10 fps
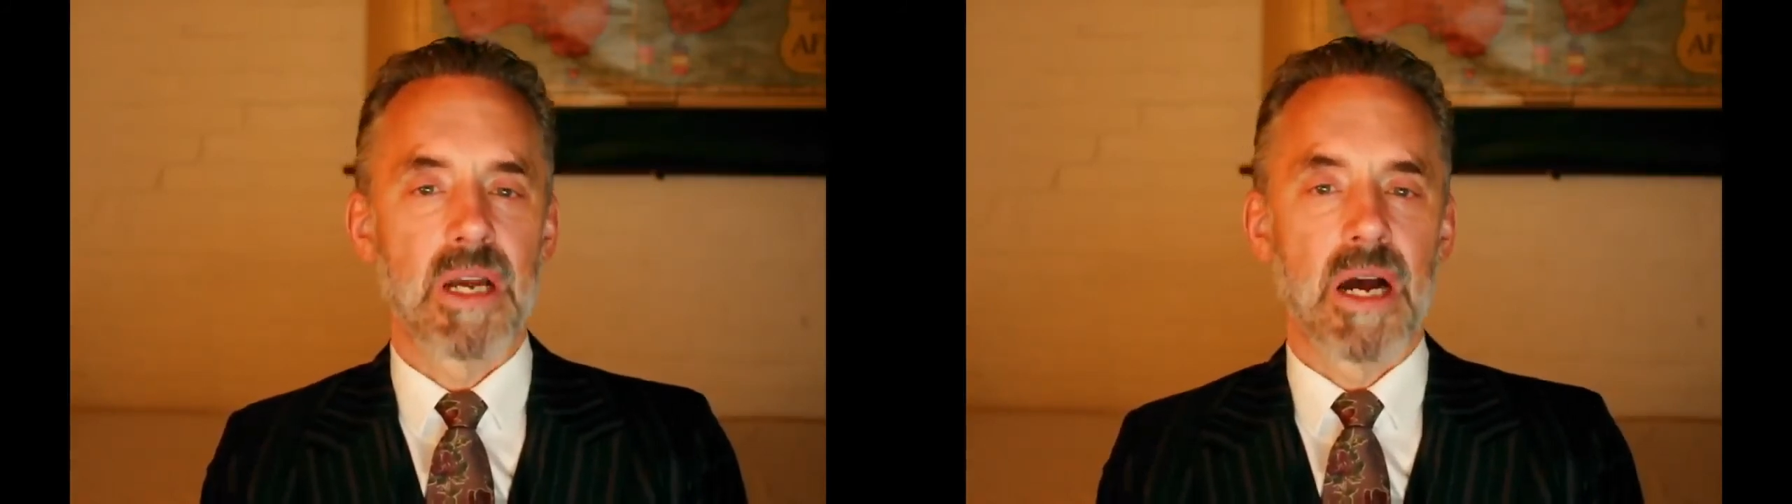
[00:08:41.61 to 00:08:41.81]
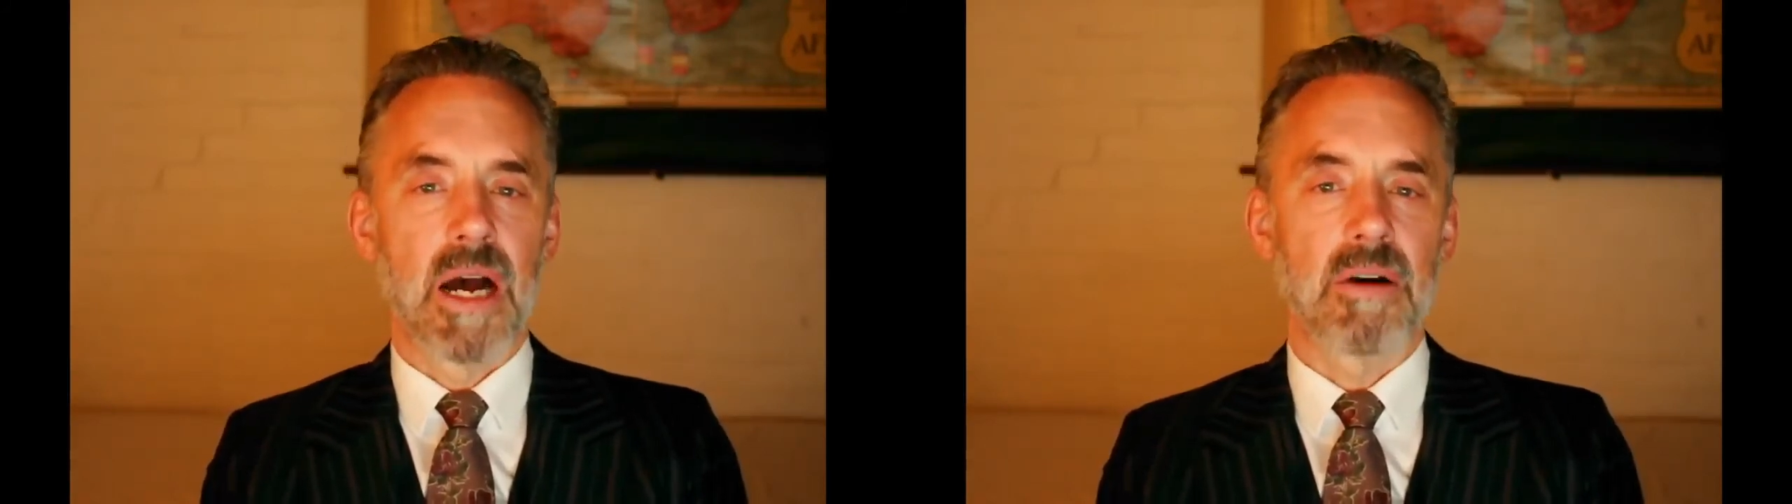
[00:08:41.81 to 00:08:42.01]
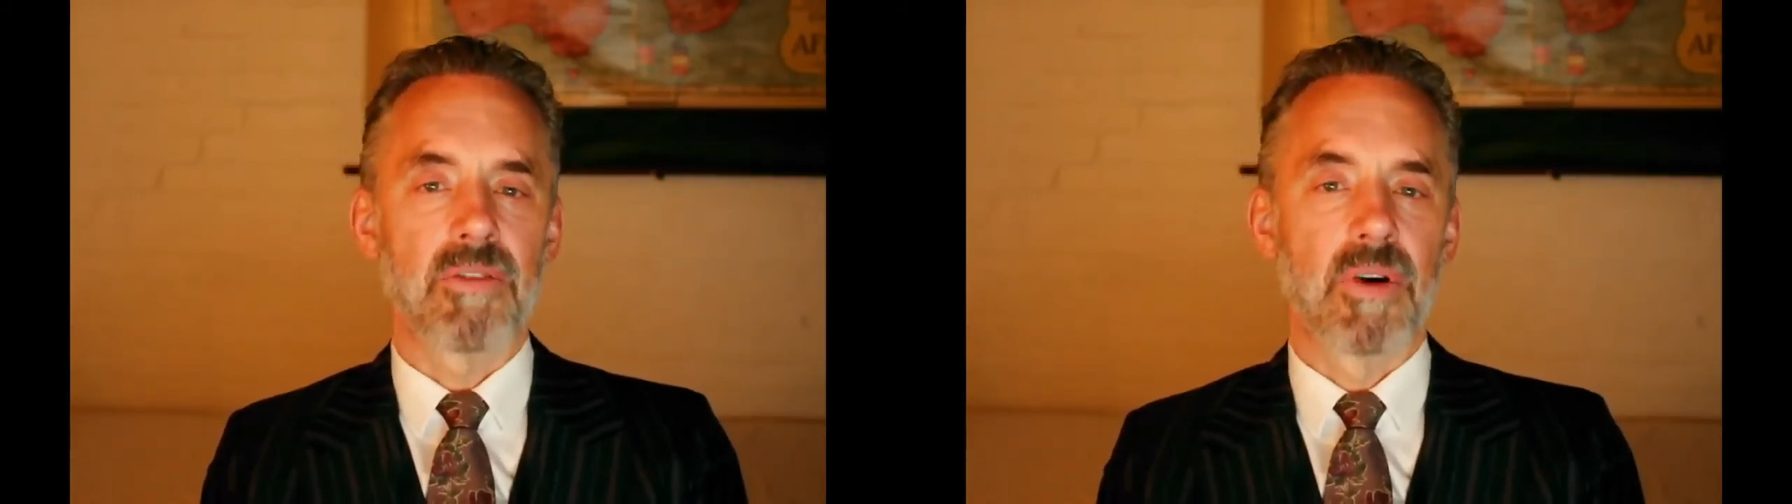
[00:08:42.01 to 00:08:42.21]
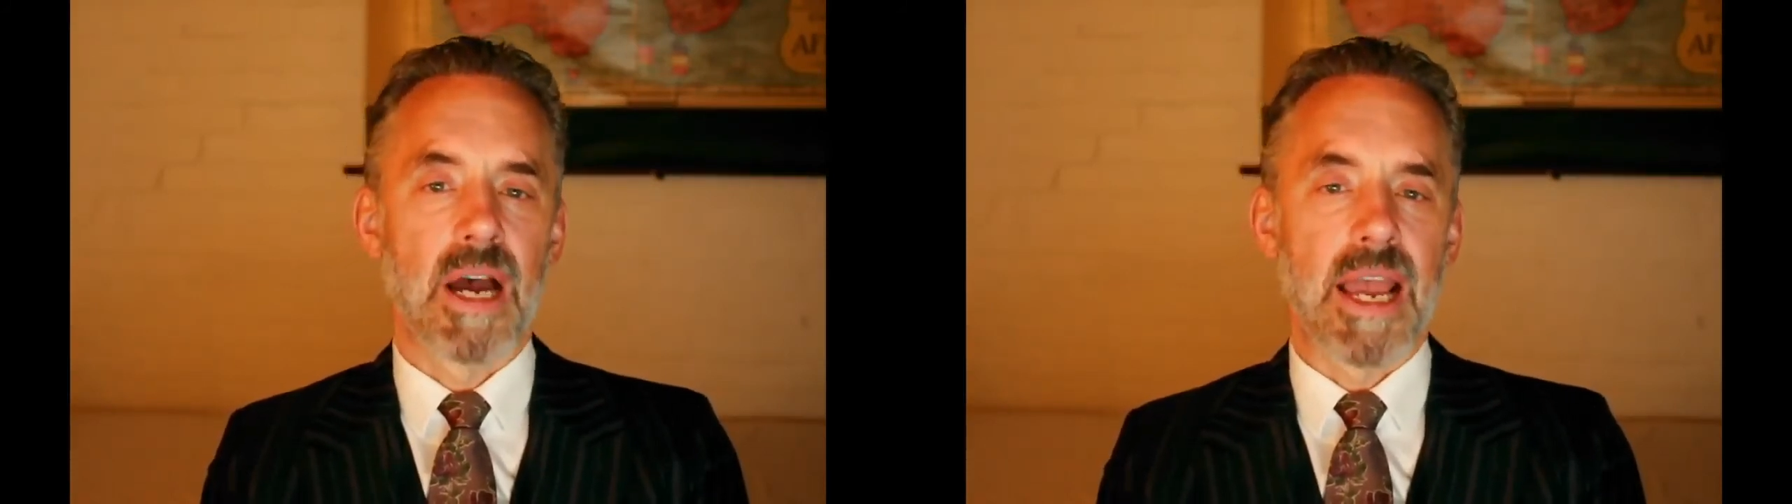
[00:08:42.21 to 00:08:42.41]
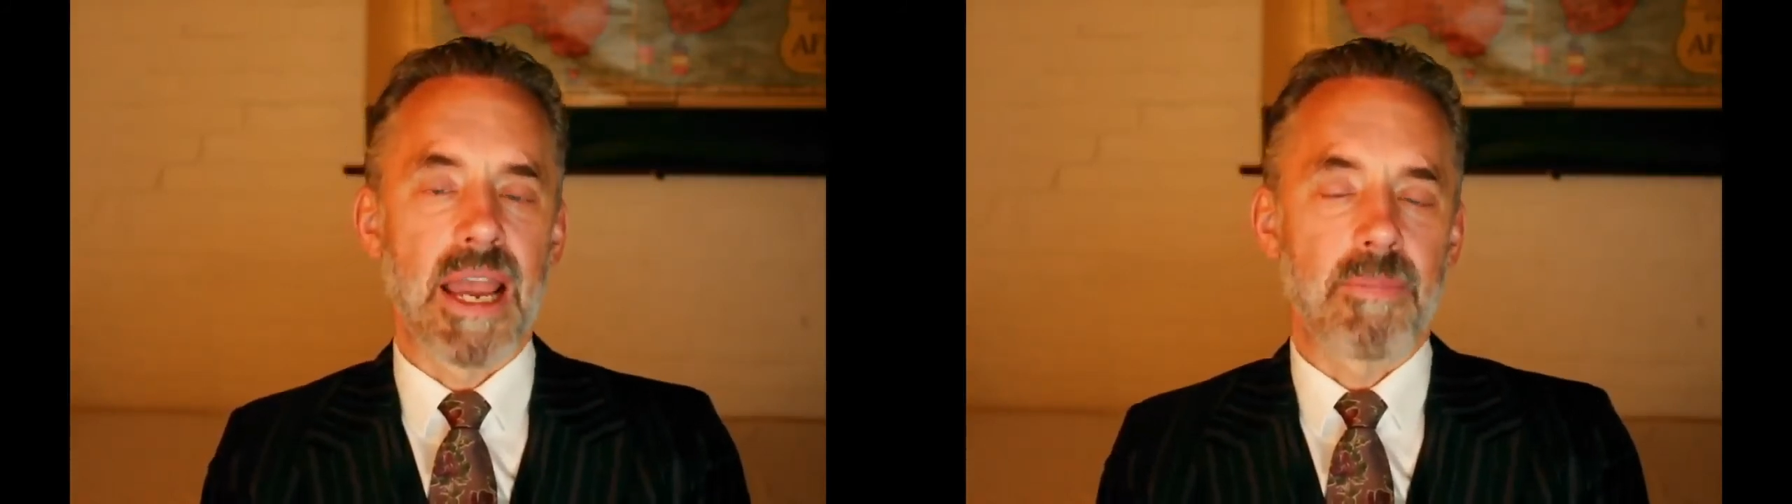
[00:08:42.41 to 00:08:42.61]
of
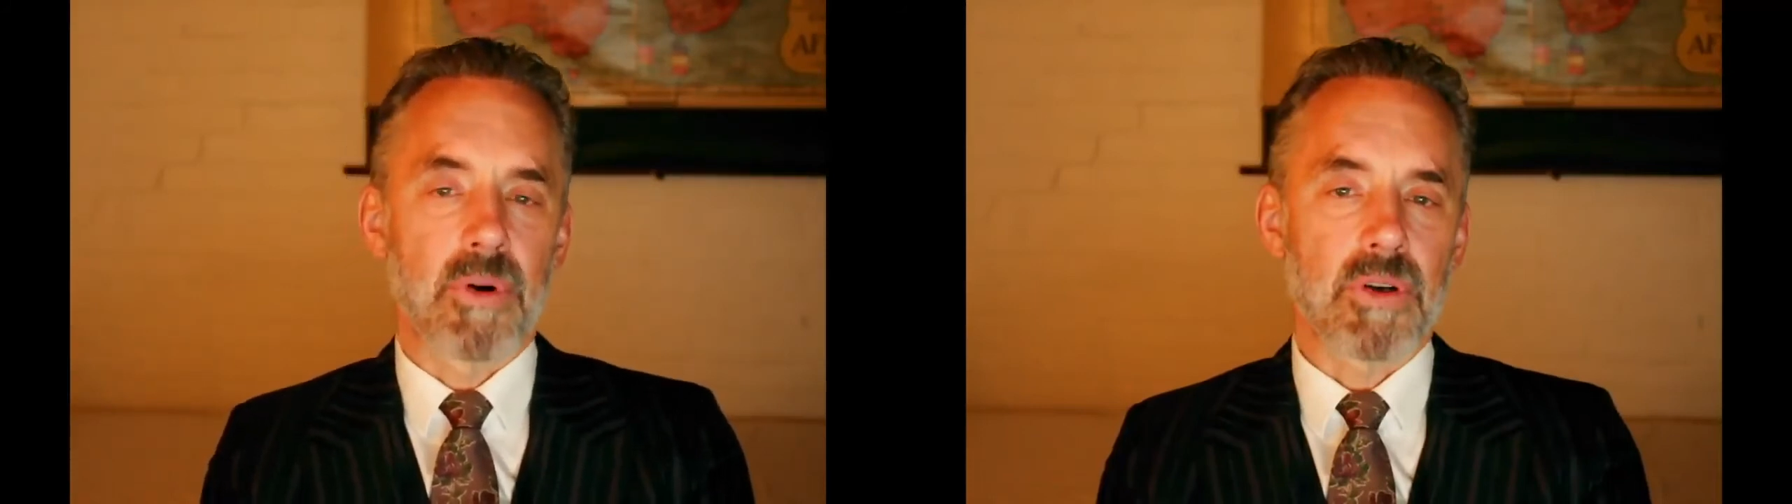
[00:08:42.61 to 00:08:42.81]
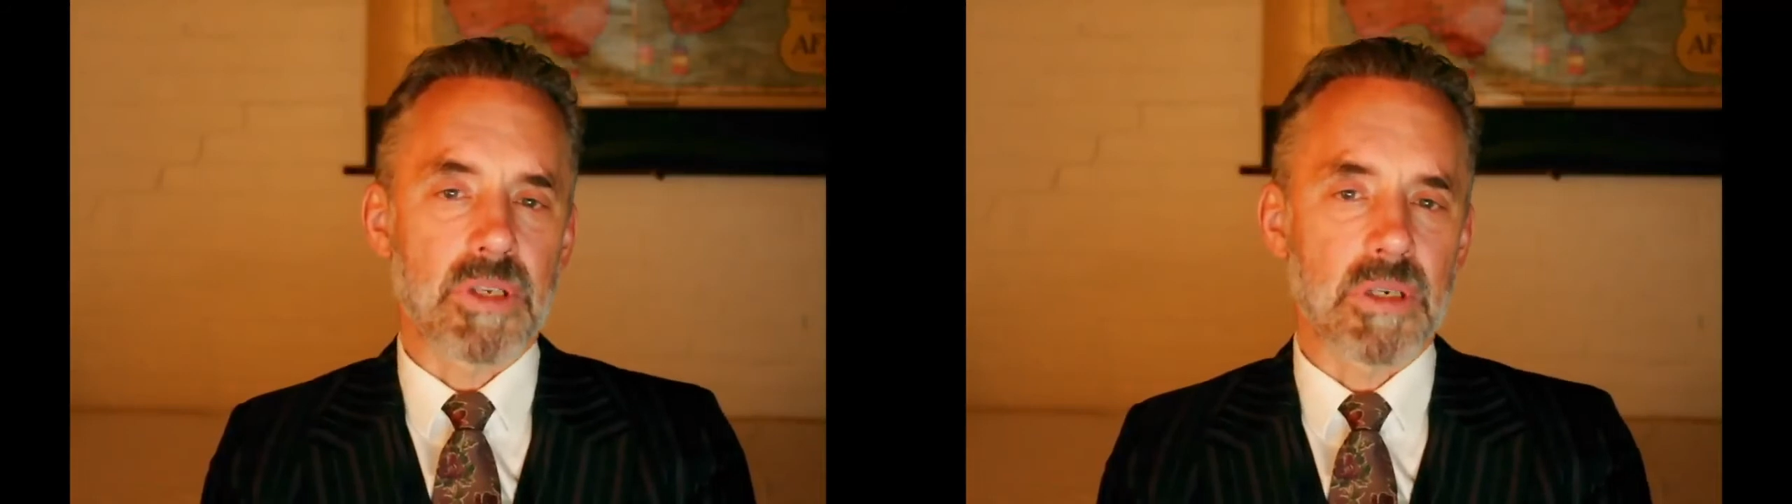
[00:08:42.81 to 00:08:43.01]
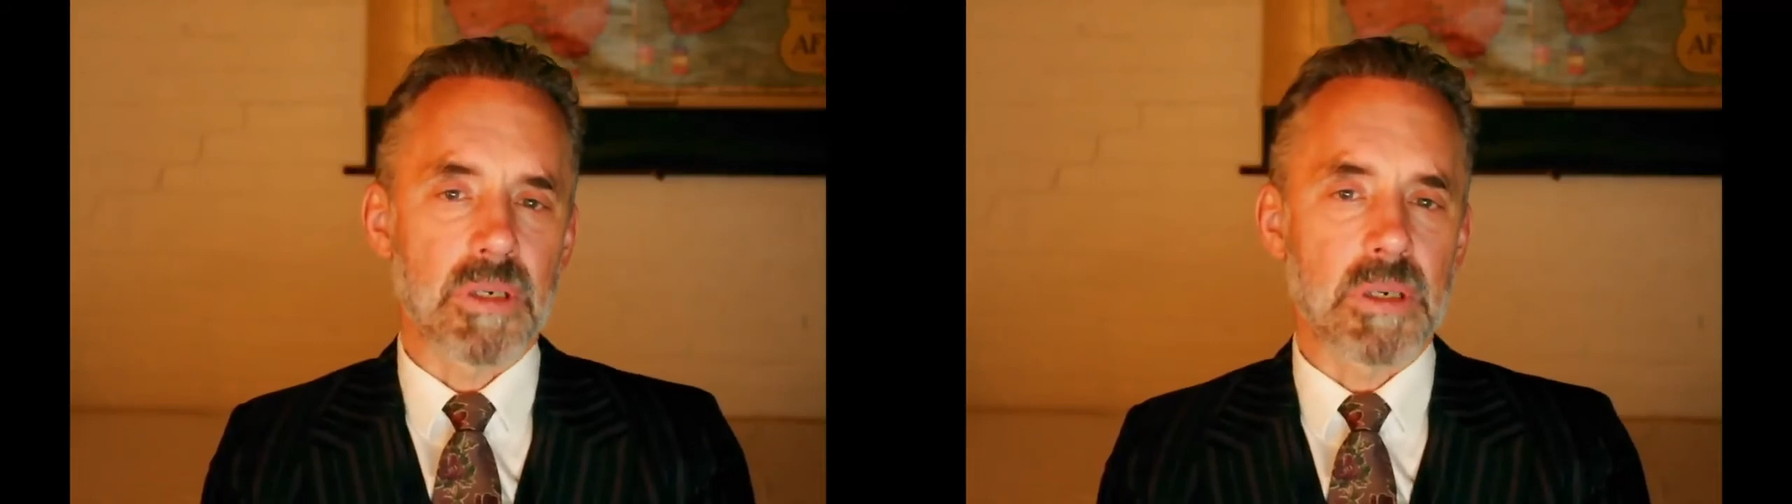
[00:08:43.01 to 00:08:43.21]
a person